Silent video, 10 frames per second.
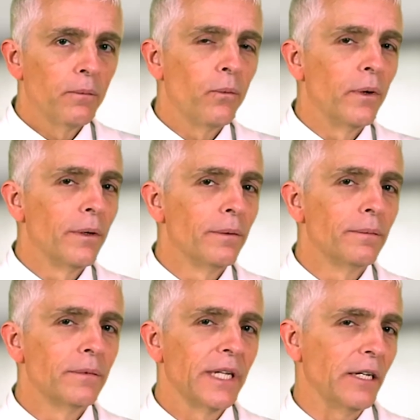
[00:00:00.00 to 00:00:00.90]
We'll
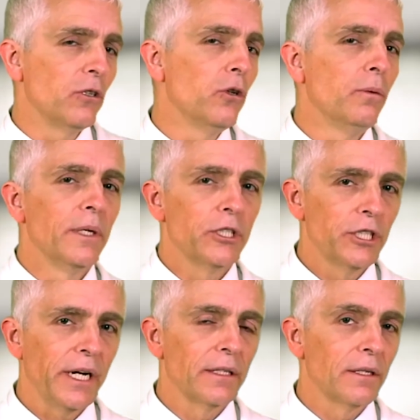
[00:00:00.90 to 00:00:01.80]
take too much
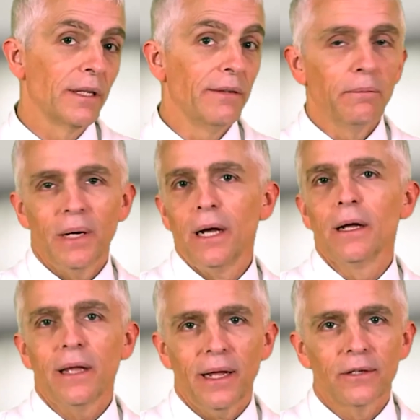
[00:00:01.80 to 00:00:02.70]
chance of leaving
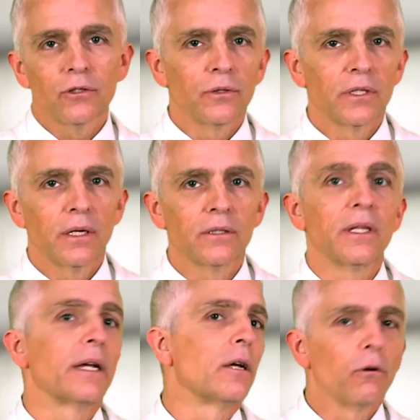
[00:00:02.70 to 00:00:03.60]
behind cancer cells
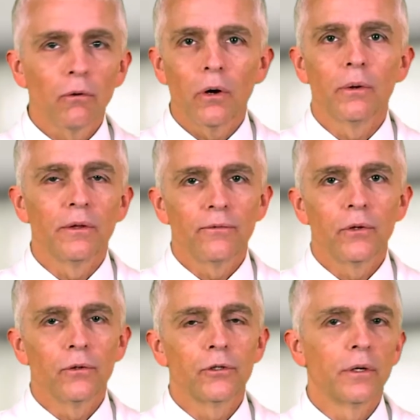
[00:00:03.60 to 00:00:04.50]
that can grow in the
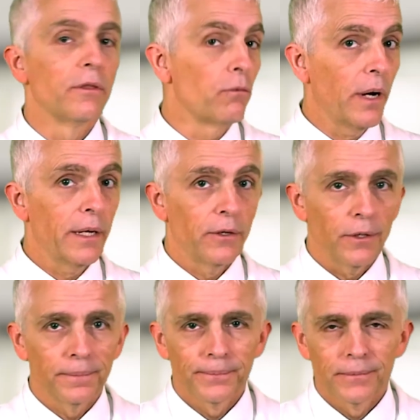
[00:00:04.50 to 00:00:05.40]
future and threaten
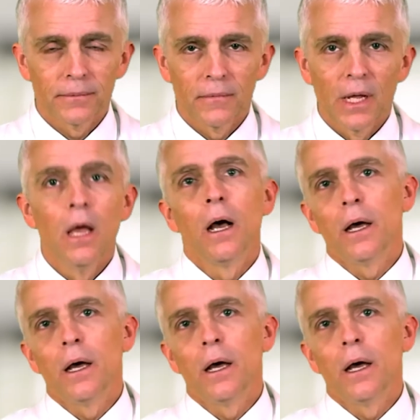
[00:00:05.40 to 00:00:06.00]
you.